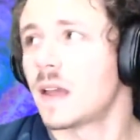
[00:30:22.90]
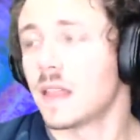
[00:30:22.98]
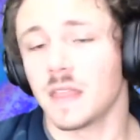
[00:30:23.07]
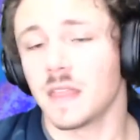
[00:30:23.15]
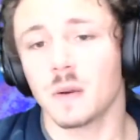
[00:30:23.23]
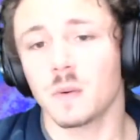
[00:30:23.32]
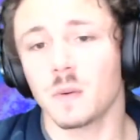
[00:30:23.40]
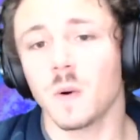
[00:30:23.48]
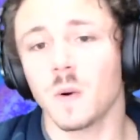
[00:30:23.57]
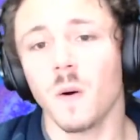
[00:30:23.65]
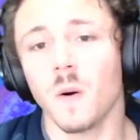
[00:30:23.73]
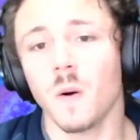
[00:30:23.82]
they were
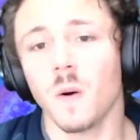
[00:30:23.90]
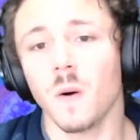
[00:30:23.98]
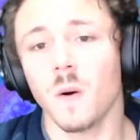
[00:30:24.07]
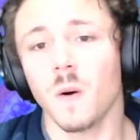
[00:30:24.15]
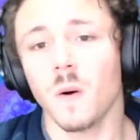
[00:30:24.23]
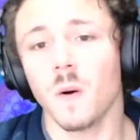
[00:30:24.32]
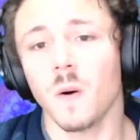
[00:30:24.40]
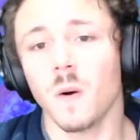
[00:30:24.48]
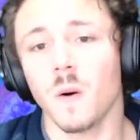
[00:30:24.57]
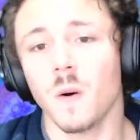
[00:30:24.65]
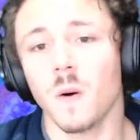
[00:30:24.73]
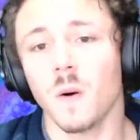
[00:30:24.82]
old
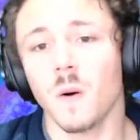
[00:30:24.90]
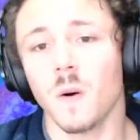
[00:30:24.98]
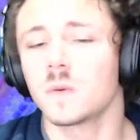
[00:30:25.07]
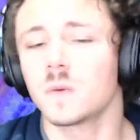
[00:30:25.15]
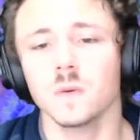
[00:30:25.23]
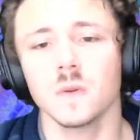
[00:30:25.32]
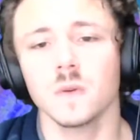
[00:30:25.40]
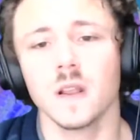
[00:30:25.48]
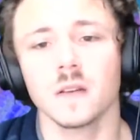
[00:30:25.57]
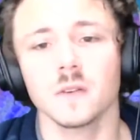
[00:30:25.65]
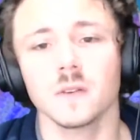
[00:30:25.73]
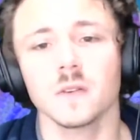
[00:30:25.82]

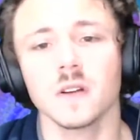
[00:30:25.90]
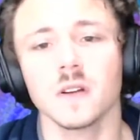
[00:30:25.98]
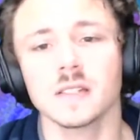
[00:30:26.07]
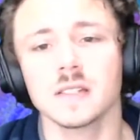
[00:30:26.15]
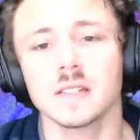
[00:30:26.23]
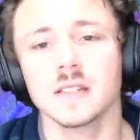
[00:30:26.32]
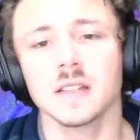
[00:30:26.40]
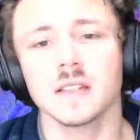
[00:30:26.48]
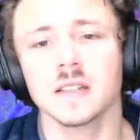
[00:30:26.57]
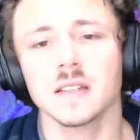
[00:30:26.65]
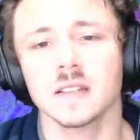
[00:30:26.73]
and crusty.